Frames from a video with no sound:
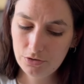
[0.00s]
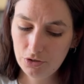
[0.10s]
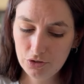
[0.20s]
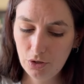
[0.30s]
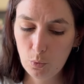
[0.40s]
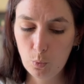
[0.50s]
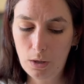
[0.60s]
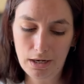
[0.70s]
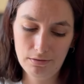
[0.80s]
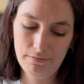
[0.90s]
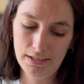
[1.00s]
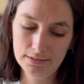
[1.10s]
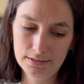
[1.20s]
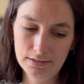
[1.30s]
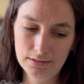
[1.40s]
So it's not a wow
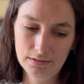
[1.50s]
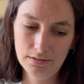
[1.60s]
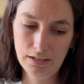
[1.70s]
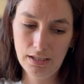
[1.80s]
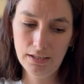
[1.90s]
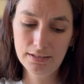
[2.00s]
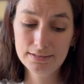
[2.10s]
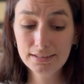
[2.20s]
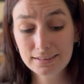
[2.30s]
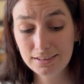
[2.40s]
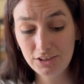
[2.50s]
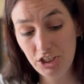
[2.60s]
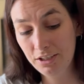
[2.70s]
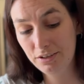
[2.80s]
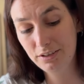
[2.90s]
factor. 6 is
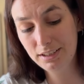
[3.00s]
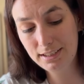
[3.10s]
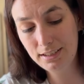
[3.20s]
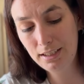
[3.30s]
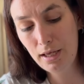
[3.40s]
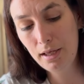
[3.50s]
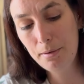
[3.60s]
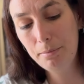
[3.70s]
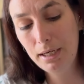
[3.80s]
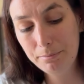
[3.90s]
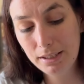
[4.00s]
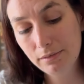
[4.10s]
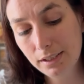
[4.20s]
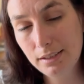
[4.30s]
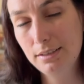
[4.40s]
generous, but I'm
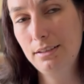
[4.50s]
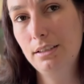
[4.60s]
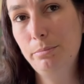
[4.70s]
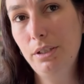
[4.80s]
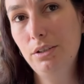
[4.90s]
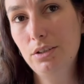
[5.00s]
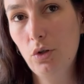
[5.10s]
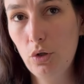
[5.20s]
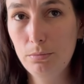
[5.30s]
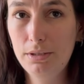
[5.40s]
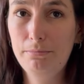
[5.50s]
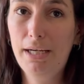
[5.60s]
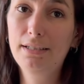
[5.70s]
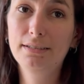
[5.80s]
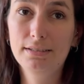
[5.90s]
giving it a 6 because the almond
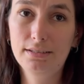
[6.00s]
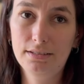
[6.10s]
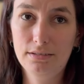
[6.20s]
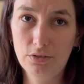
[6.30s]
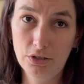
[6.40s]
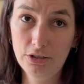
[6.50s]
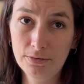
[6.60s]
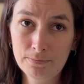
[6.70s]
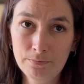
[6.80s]
balance is good.